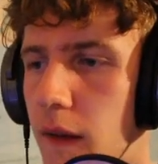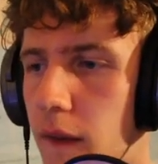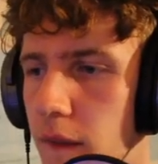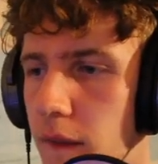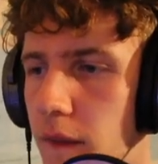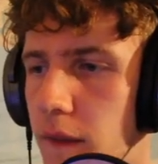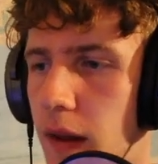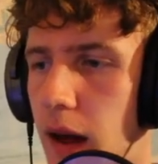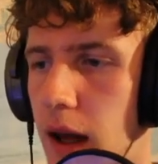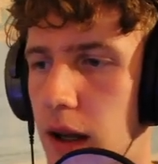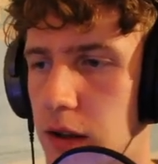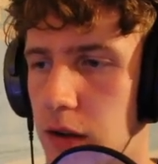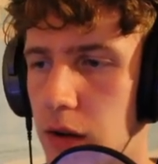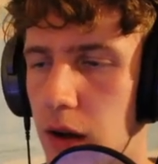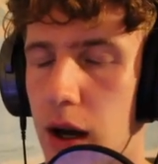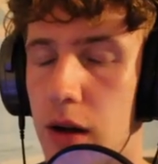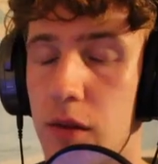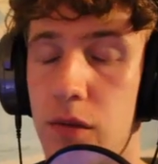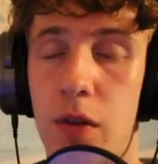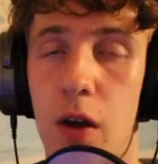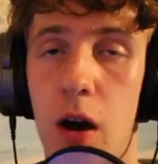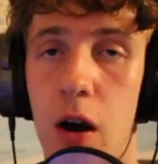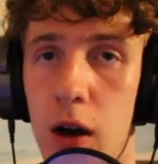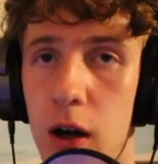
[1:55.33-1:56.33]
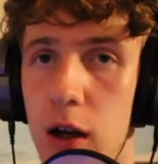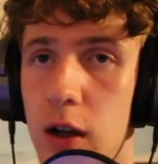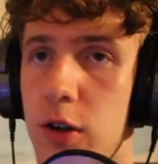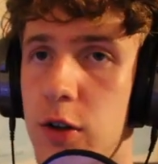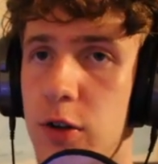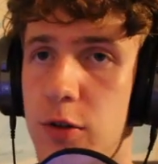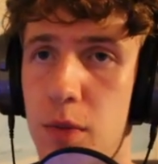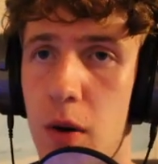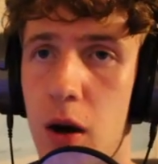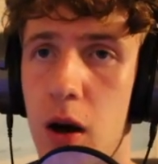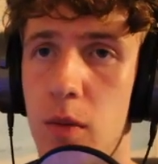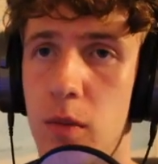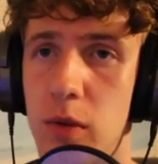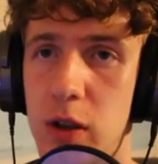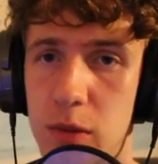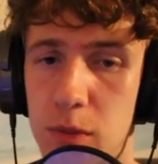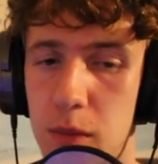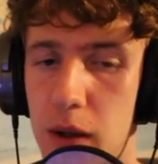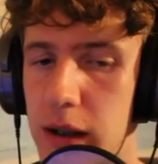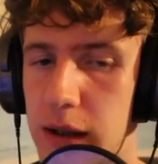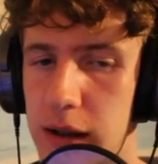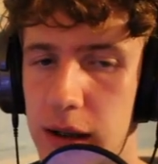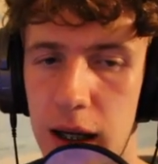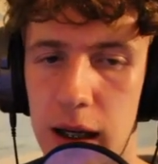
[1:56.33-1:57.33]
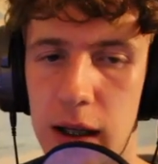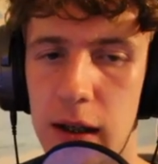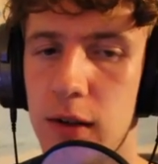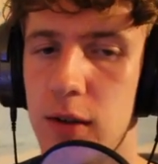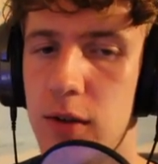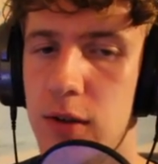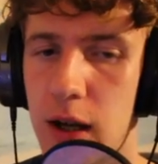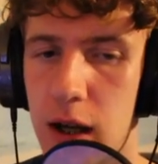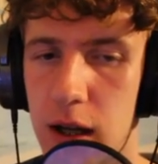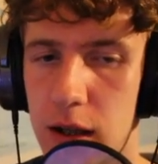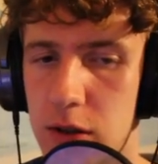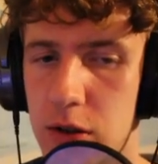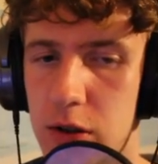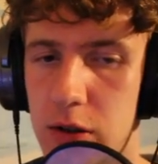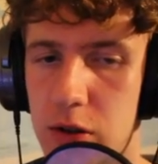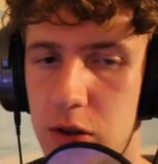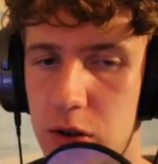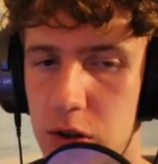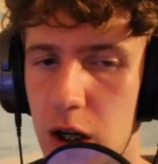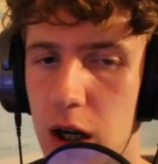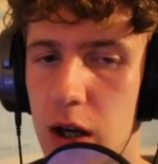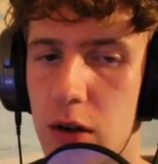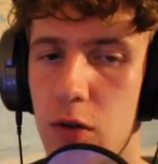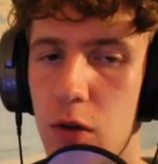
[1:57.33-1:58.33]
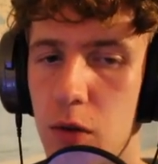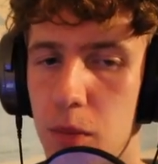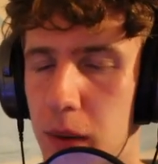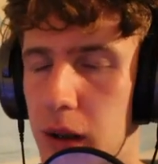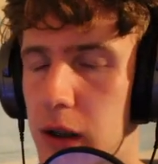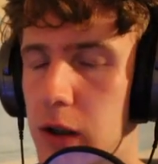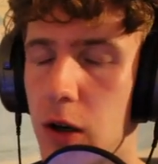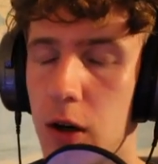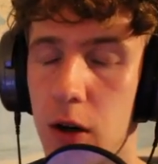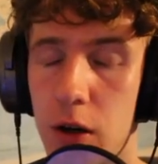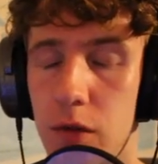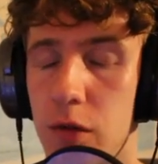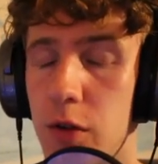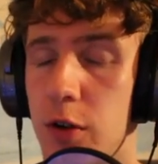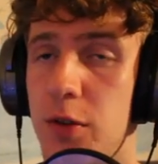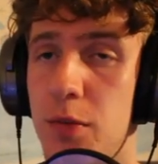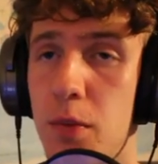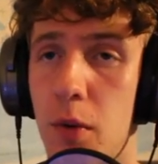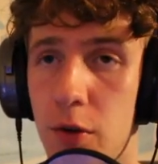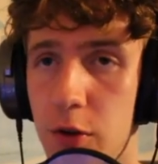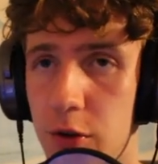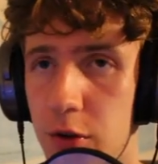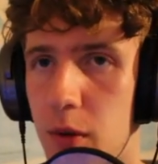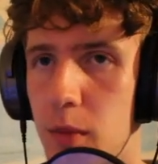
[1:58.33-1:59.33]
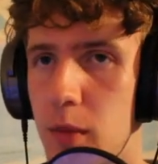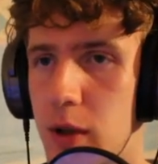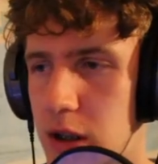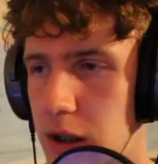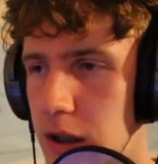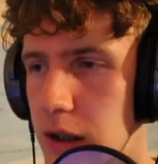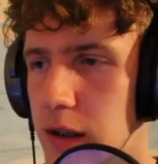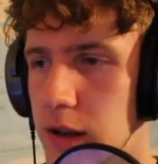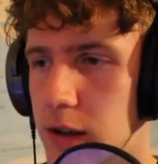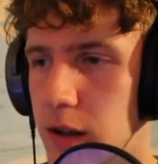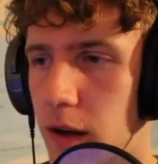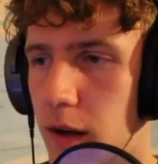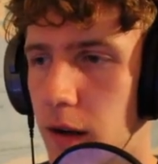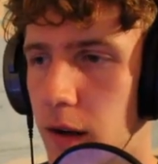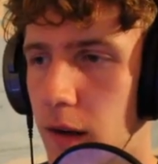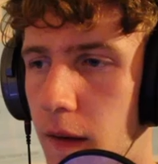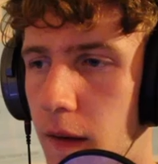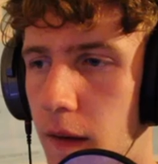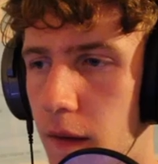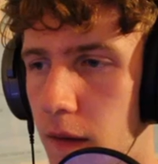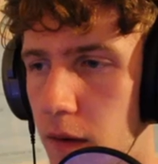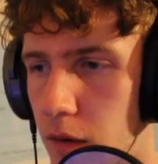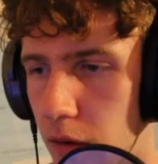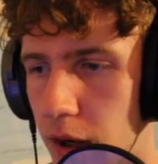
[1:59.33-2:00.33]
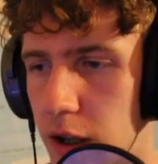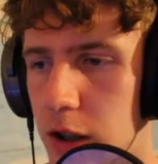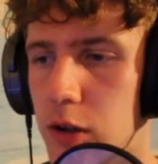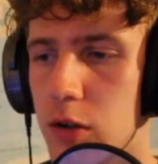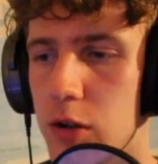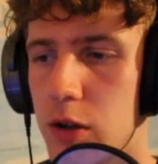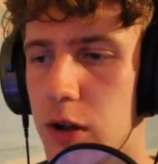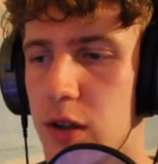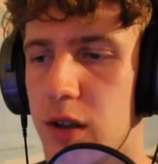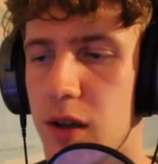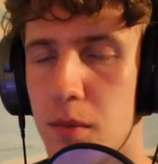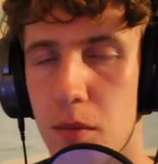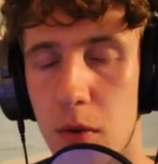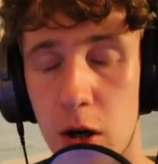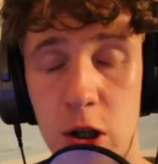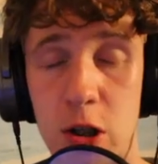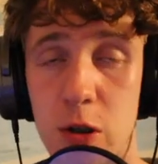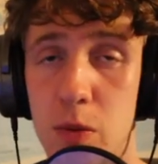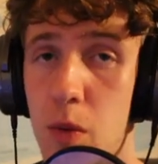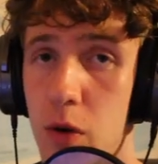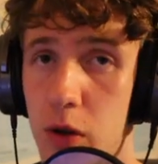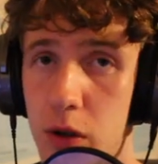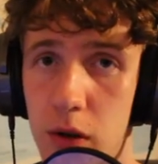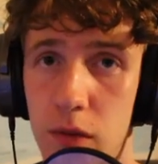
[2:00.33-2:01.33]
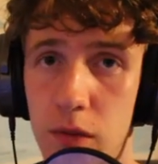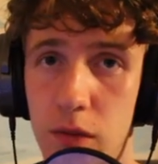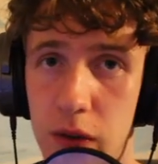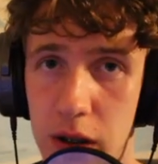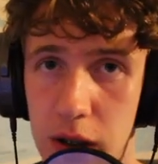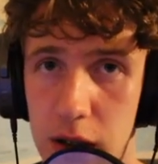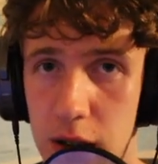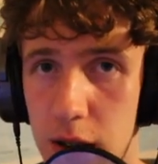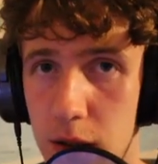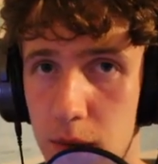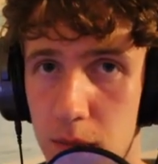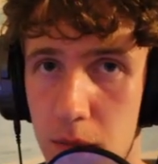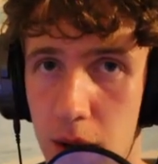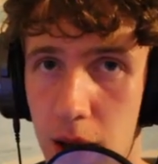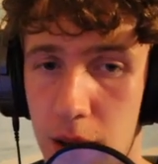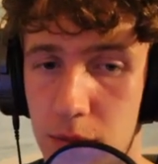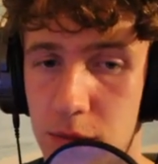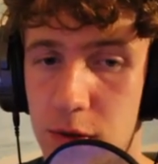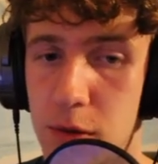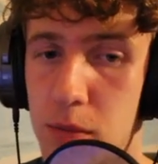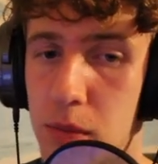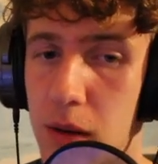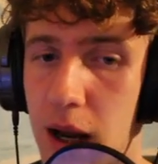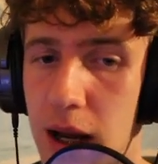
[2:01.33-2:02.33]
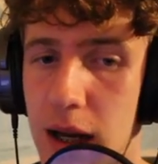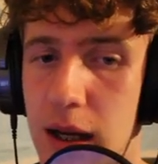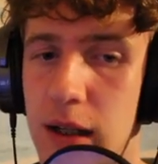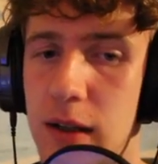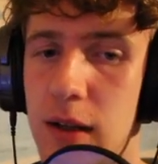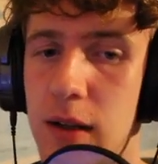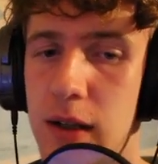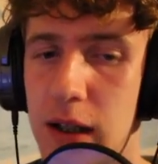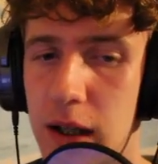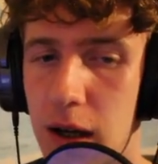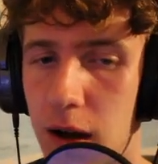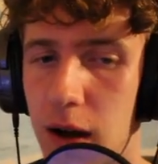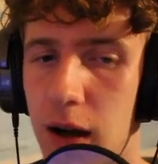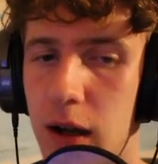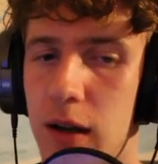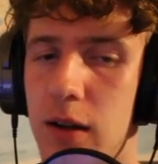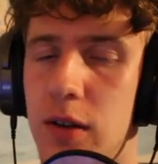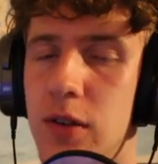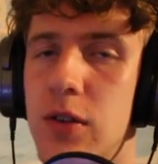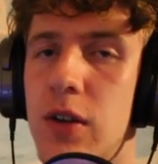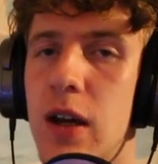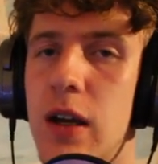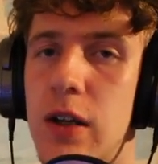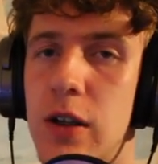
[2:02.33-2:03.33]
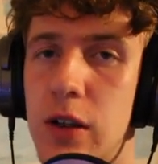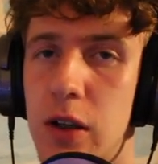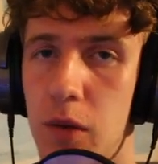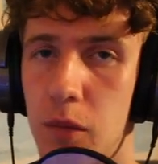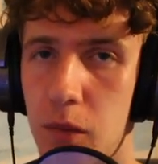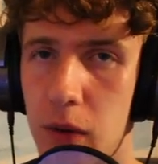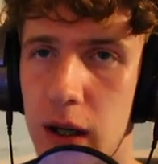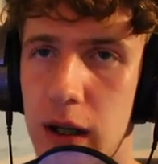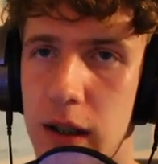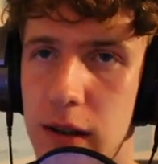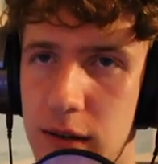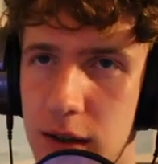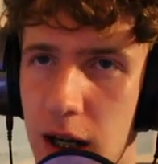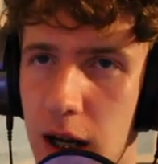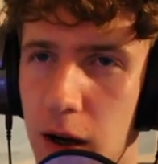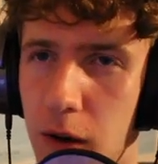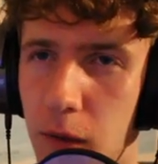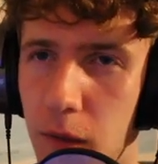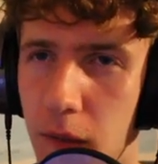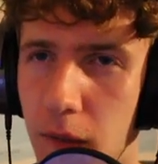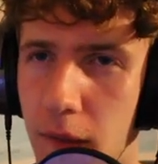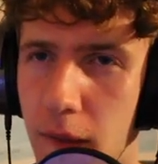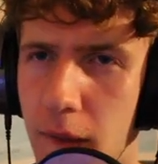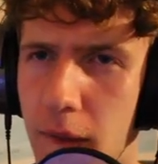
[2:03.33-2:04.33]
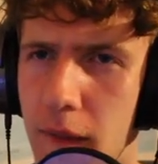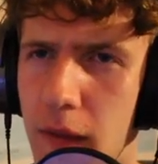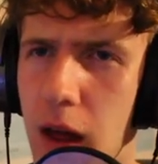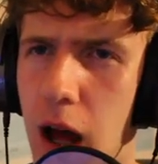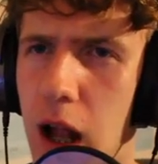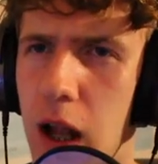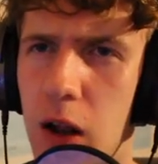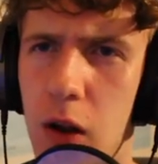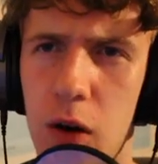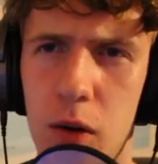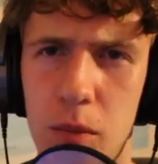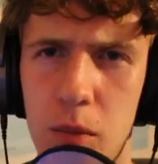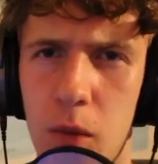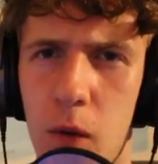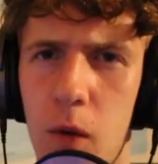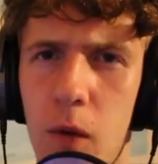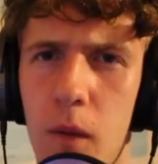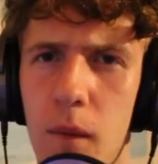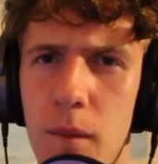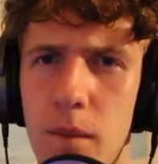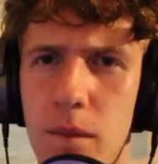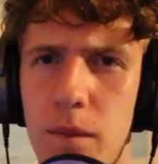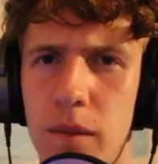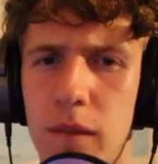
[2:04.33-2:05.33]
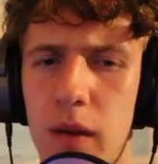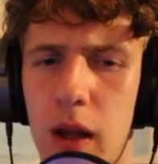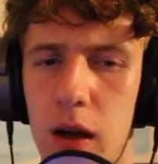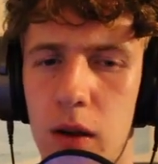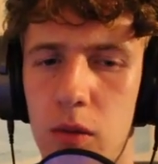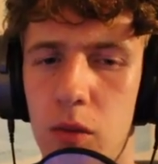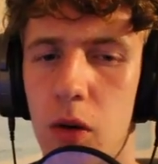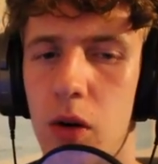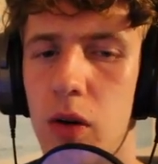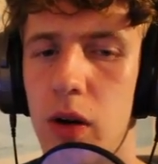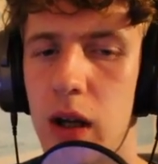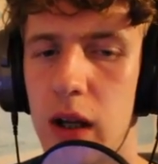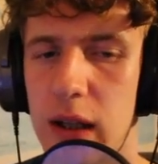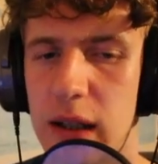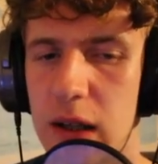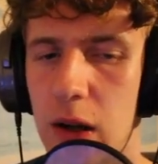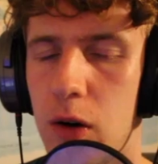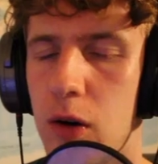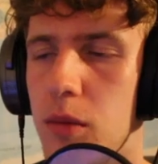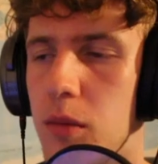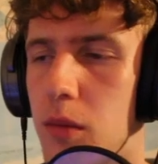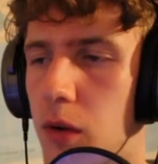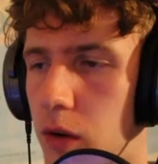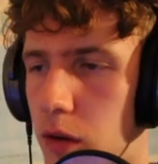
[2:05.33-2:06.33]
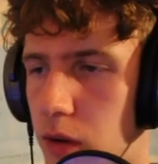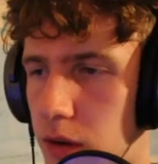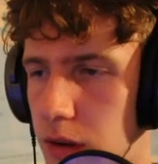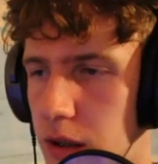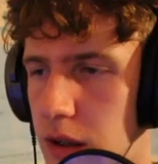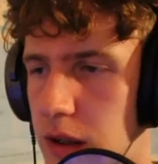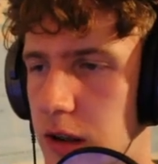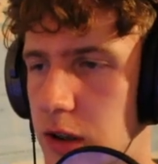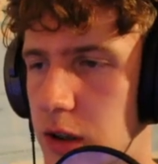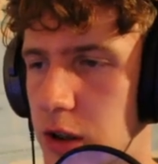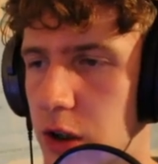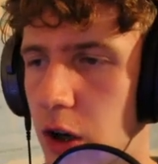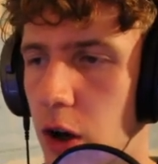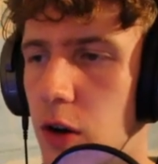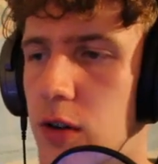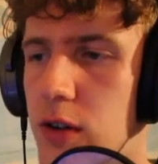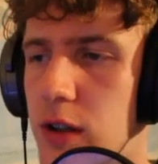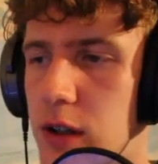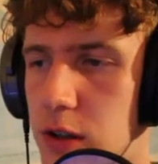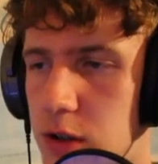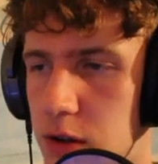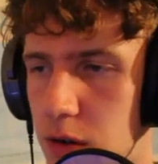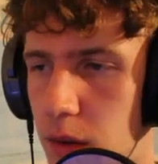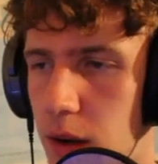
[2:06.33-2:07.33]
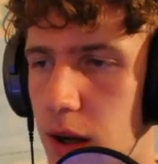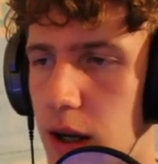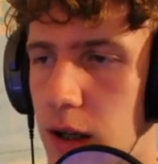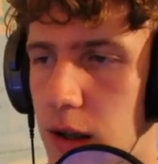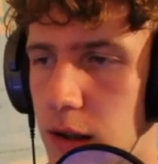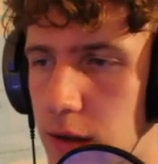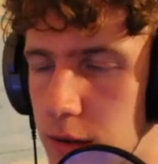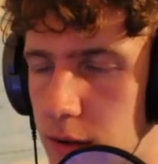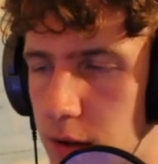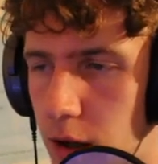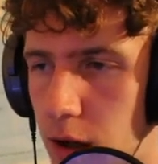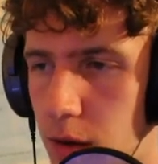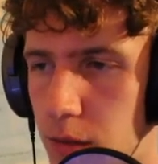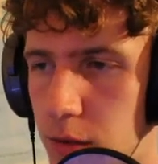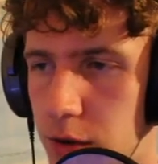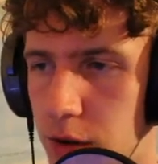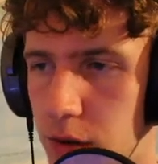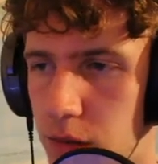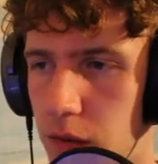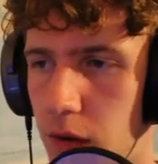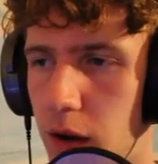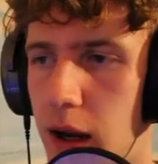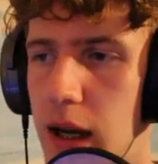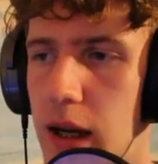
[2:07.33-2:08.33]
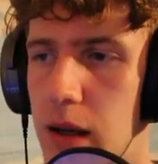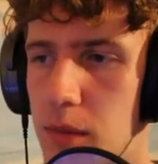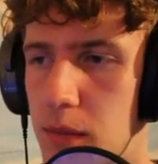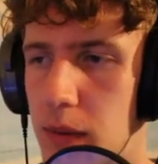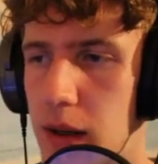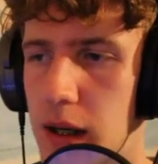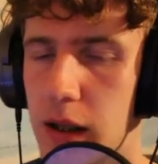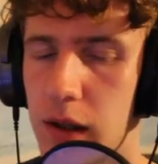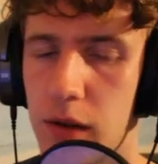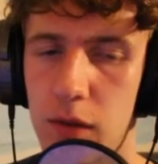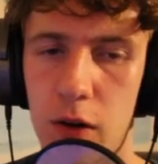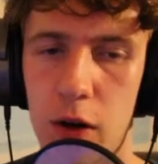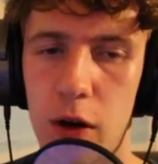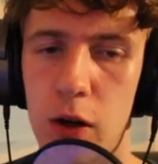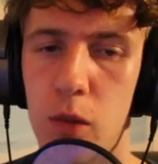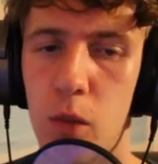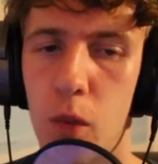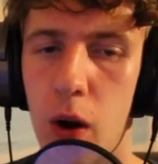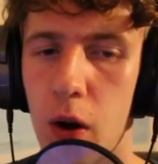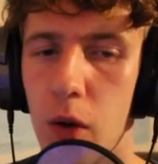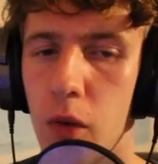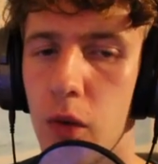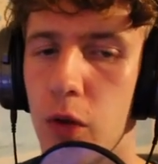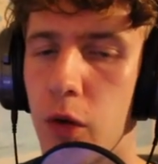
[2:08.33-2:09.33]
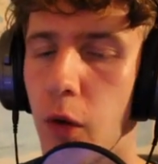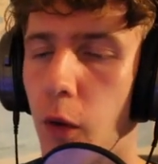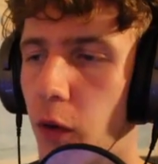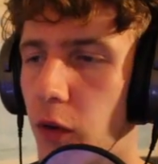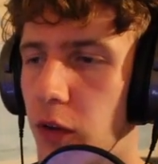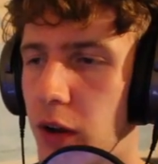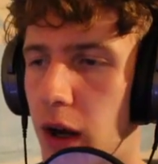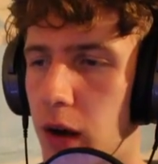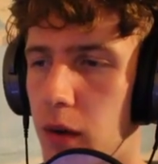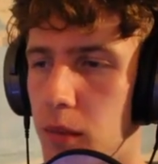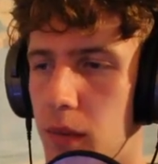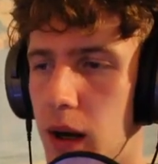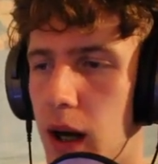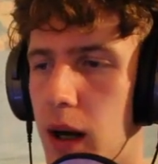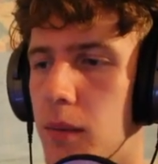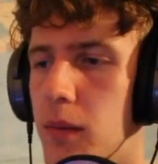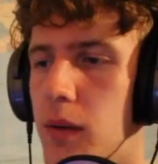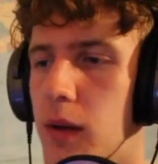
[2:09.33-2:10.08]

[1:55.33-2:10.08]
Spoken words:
And you have the Highlands biome, which made gigas and just general big carnivore spawns so much easier. Ragnarok is a much more convenient map to play than the island, and you can really tell a lot more it goes into it in terms of it being a very well thought out map.